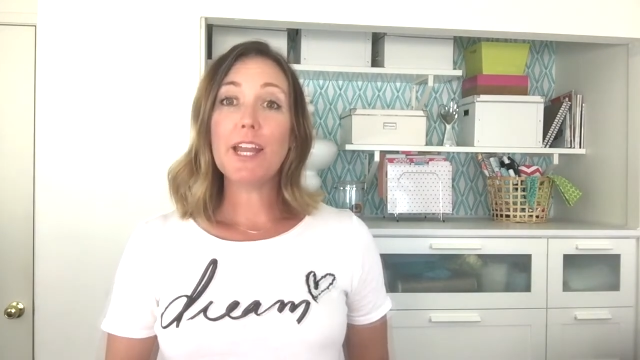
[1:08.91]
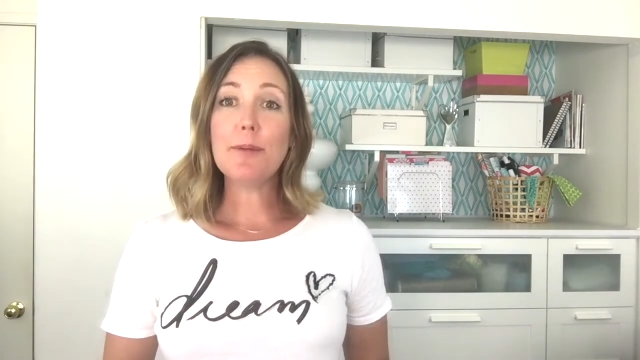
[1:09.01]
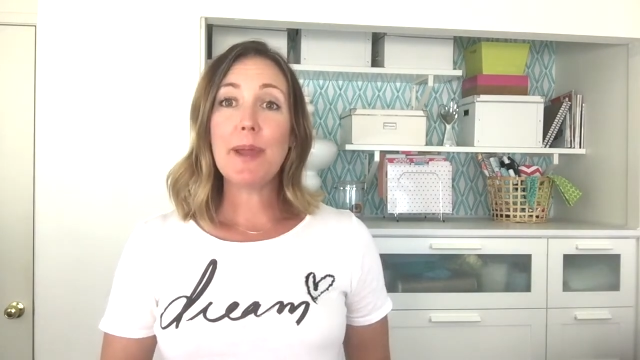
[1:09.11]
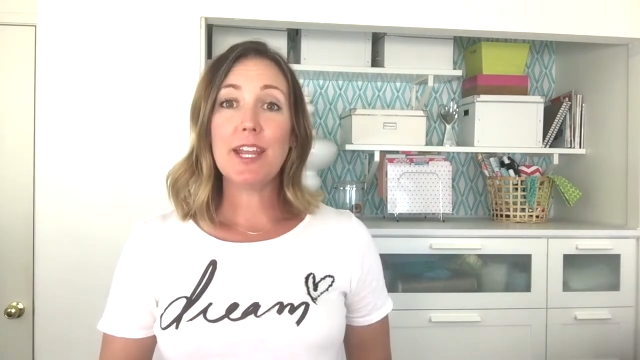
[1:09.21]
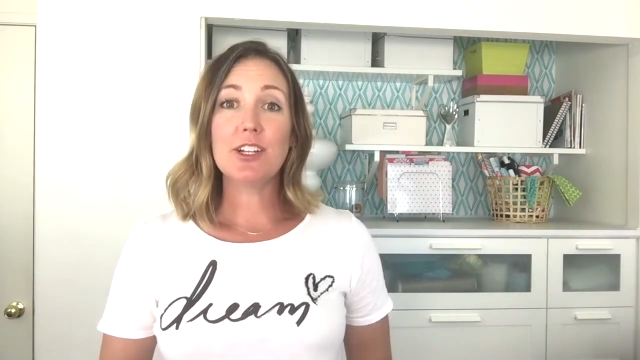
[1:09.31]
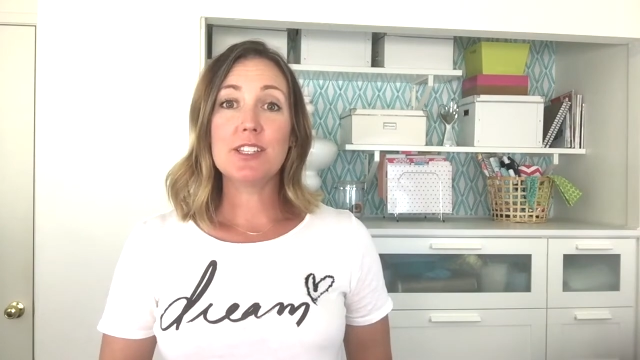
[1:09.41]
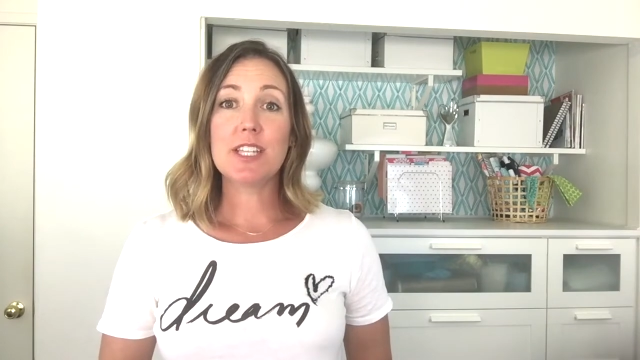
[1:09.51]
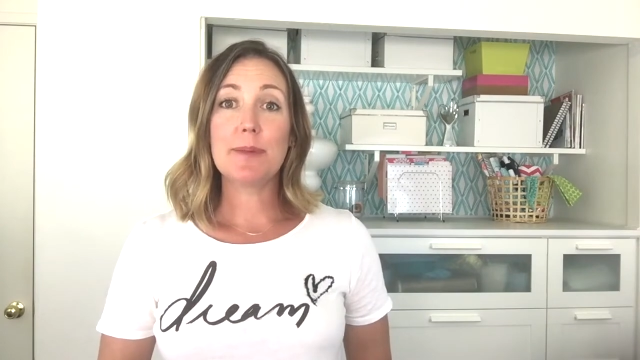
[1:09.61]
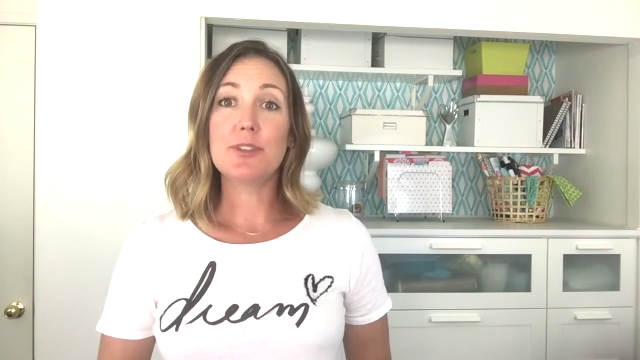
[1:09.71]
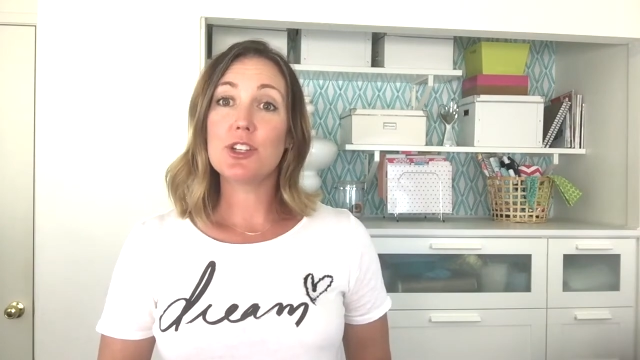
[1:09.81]
your painter's
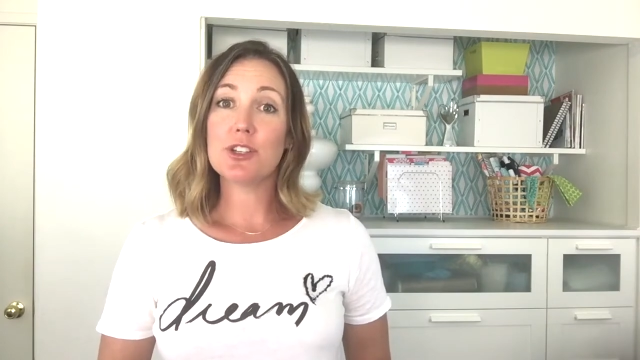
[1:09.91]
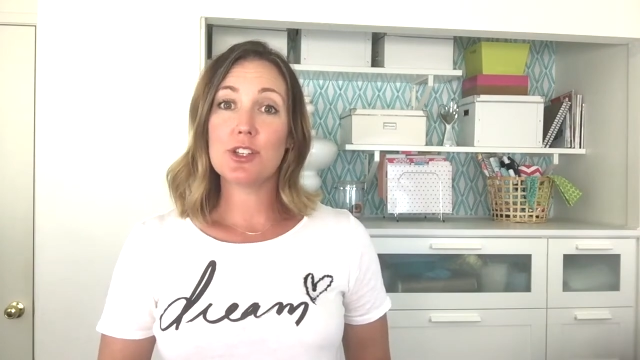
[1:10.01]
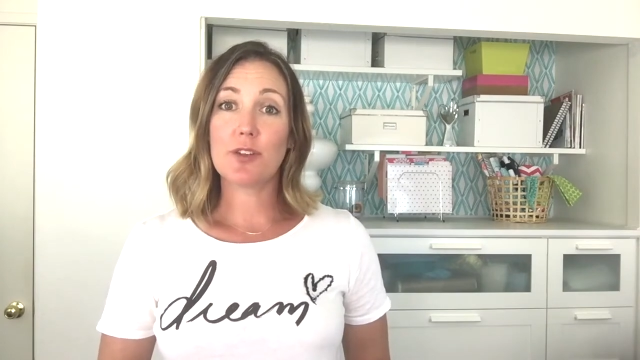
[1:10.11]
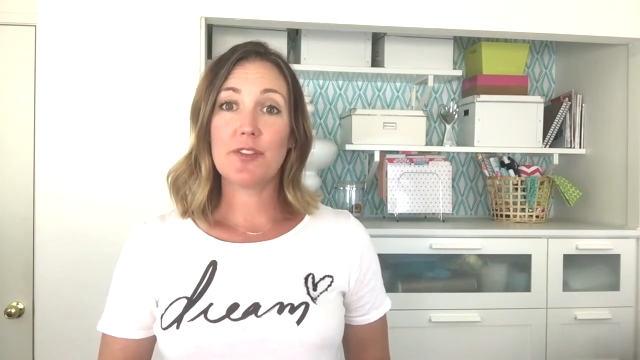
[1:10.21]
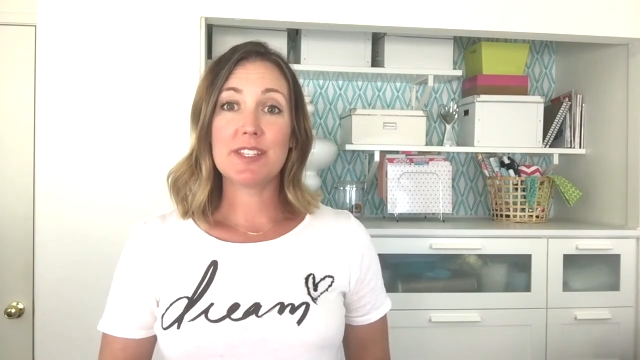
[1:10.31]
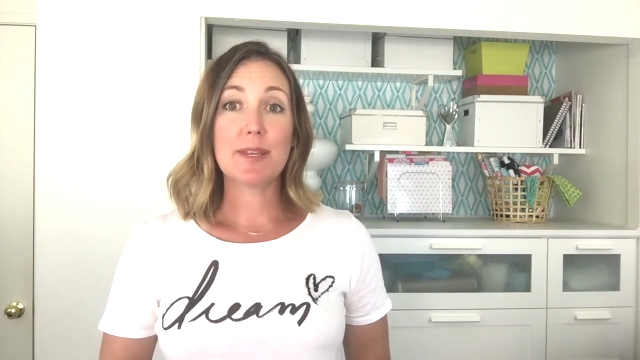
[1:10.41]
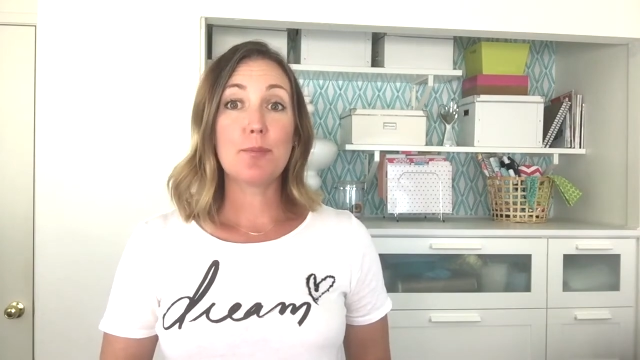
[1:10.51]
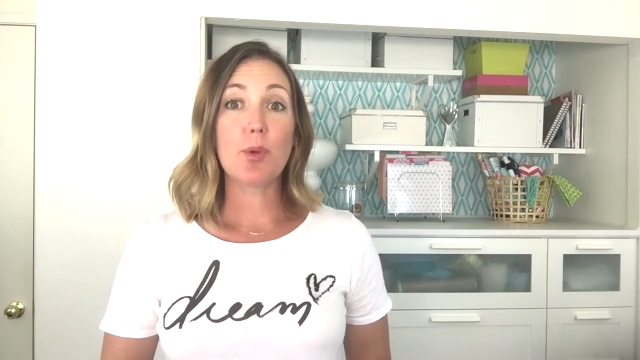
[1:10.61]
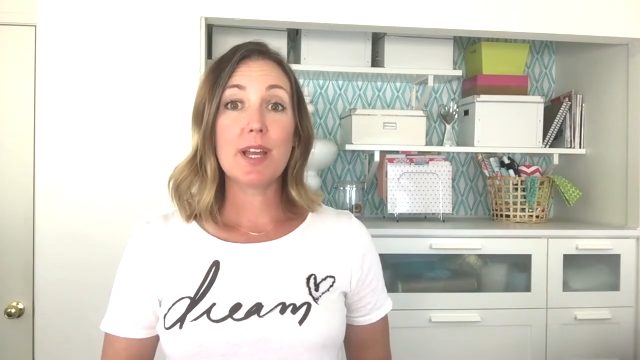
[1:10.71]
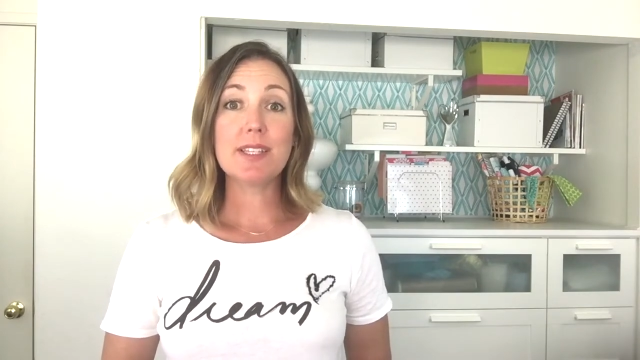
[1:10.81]
tape to your surface and
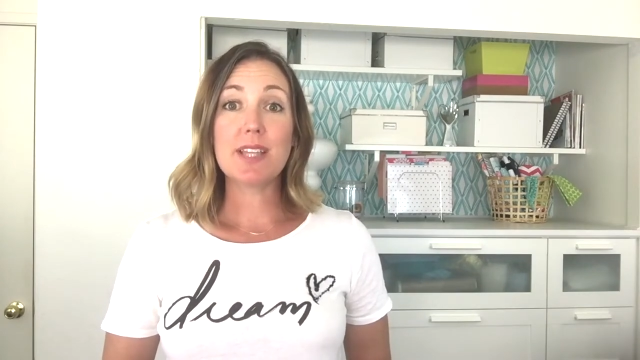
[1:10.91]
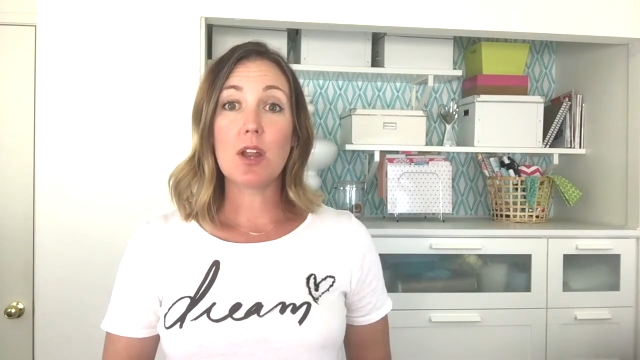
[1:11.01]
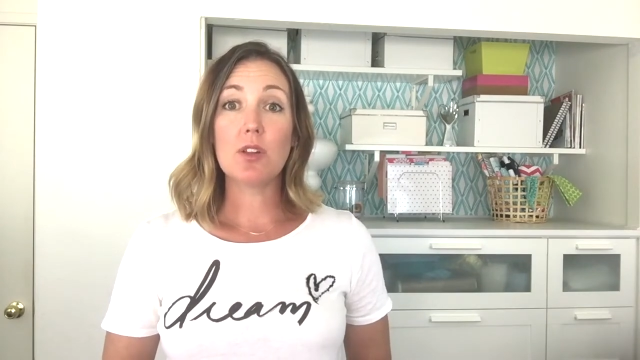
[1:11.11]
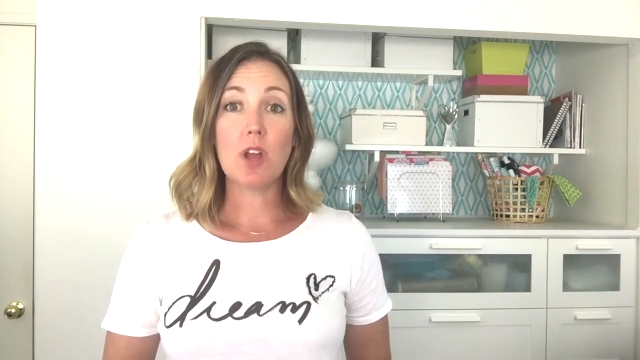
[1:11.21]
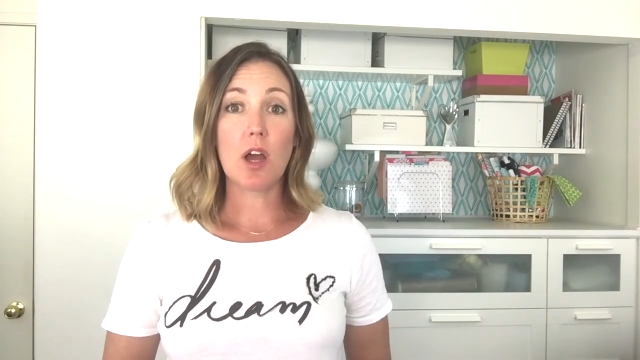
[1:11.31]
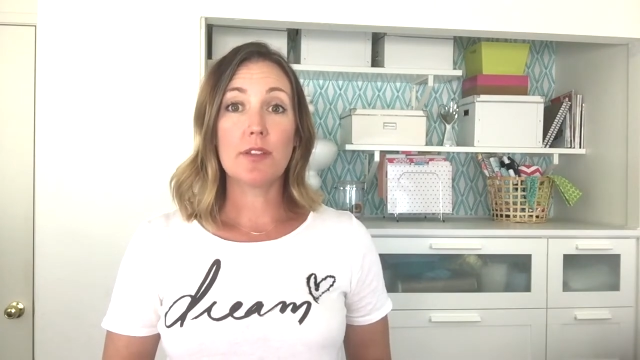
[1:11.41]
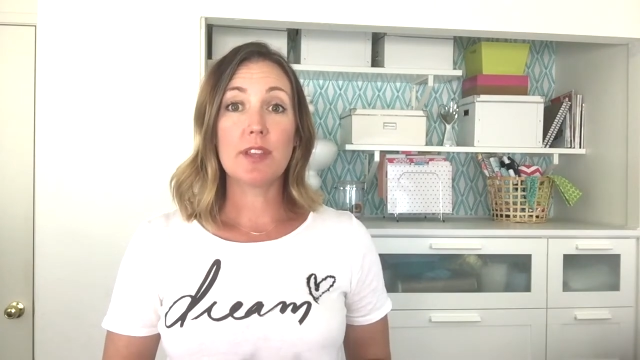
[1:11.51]
press down along